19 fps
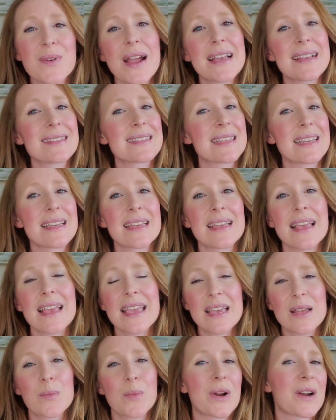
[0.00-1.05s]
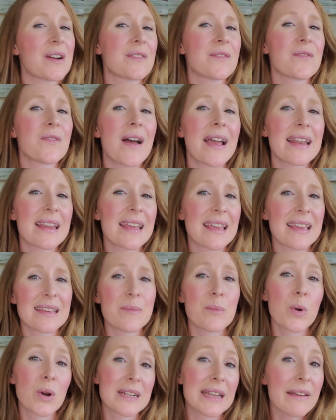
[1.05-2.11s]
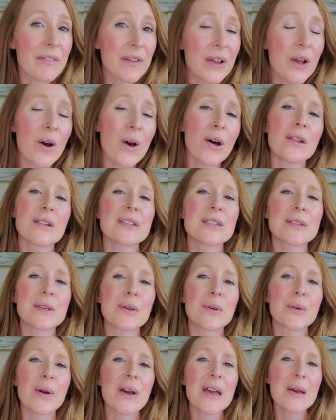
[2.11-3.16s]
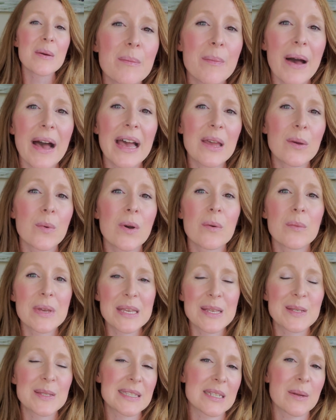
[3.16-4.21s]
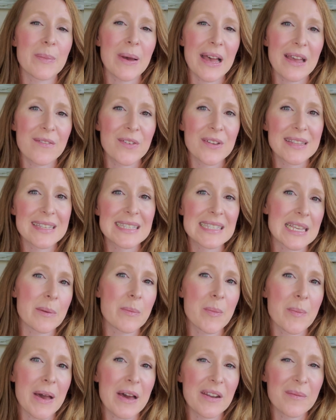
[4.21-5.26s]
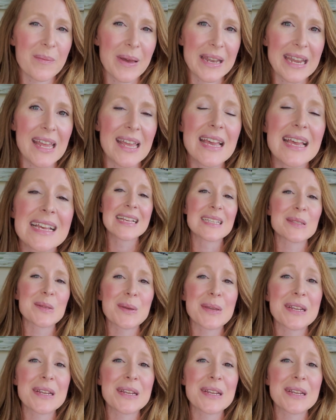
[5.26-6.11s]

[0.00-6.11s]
rising and we're finding it more difficult to buy what we used to buy for the same amount of money. So